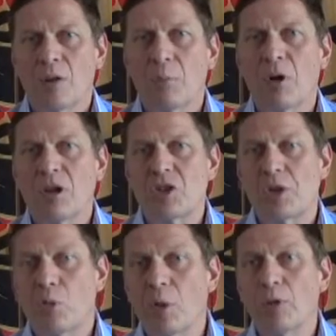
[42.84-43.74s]
the
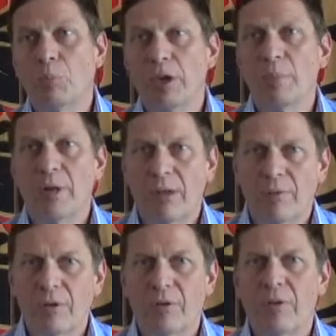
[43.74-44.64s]
project will bring
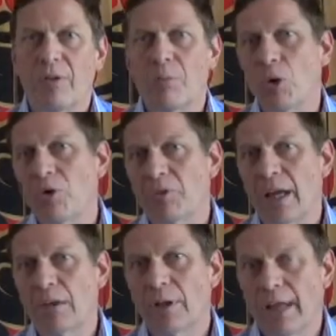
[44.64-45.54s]
benefits to the
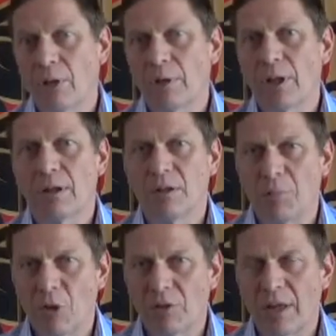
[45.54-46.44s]
Moricetown area, the
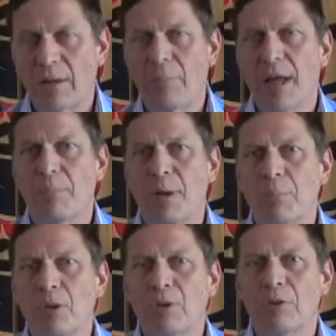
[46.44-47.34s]
Moricetown band
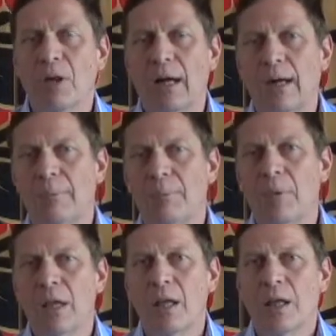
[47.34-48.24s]
members.
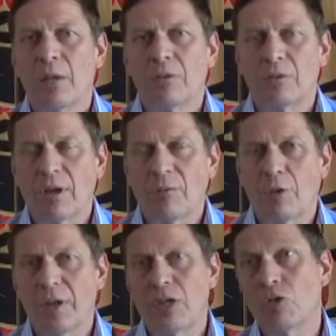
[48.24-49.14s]
Several
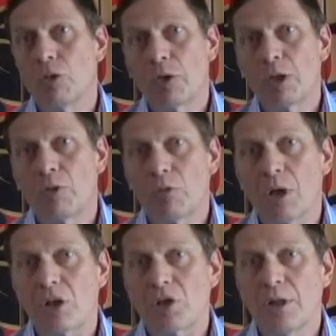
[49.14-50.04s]
things during
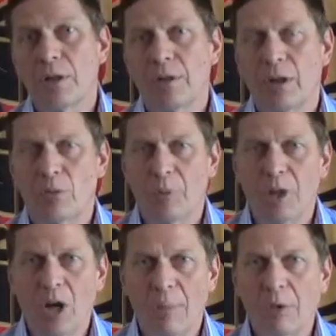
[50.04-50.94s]
construction. There will
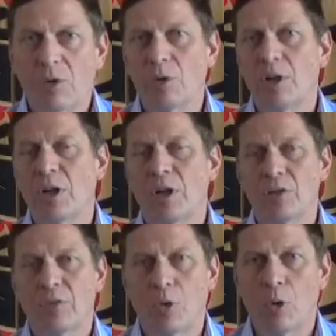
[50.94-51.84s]
be
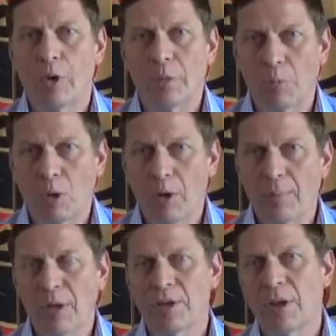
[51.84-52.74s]
opportunities for
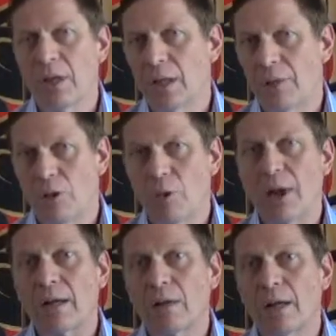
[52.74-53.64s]
employment, either
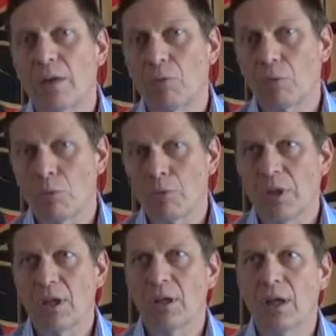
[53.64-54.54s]
directly through
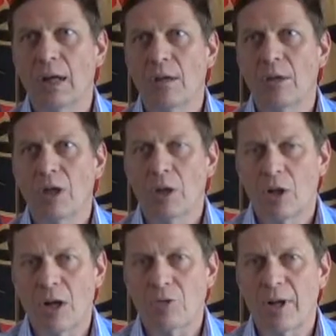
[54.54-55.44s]
the
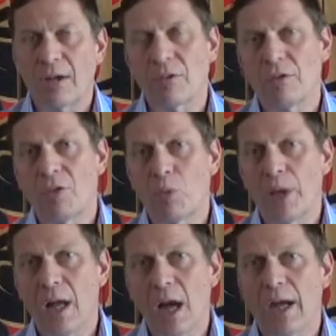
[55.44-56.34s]
contractors that
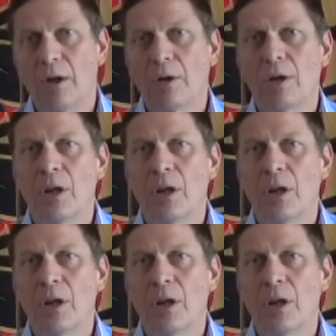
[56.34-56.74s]
we hire